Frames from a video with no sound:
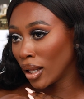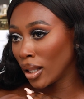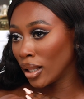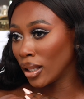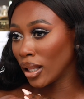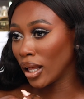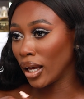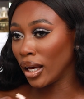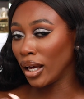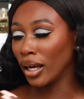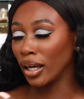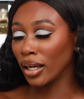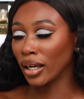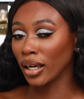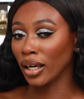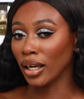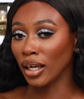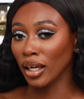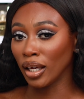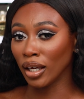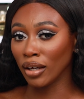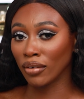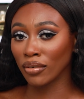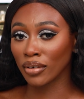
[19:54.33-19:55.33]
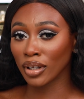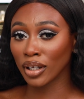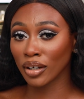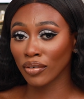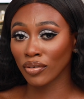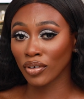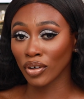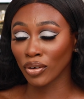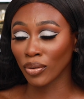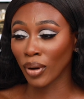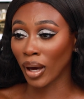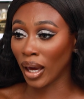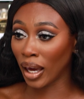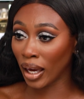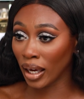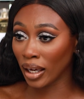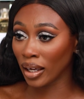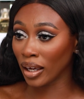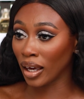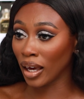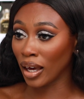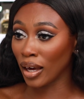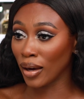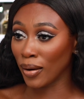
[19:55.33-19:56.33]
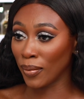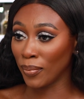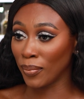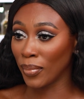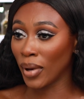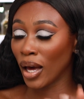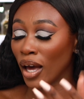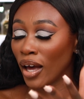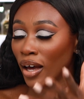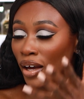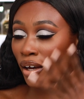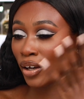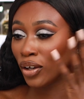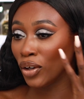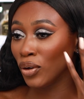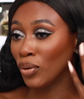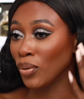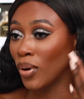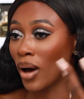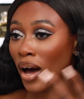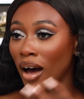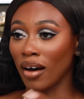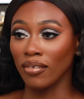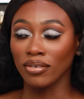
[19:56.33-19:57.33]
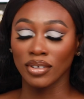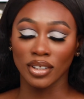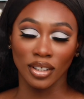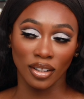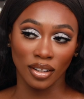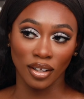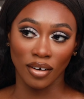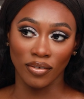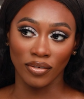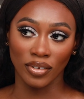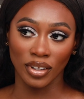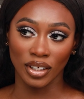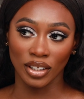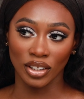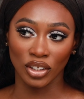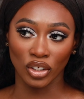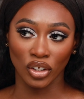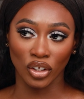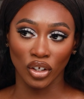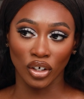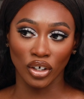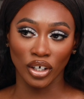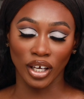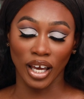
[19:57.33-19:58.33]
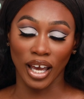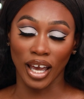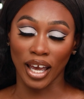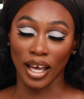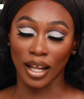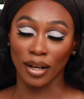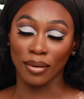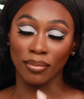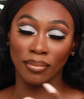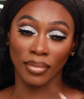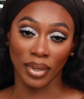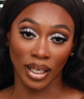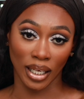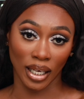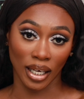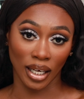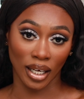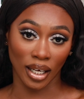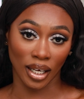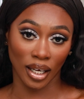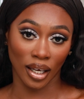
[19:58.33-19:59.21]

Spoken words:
Like, even if you hate Kim, you have to love this look, and me.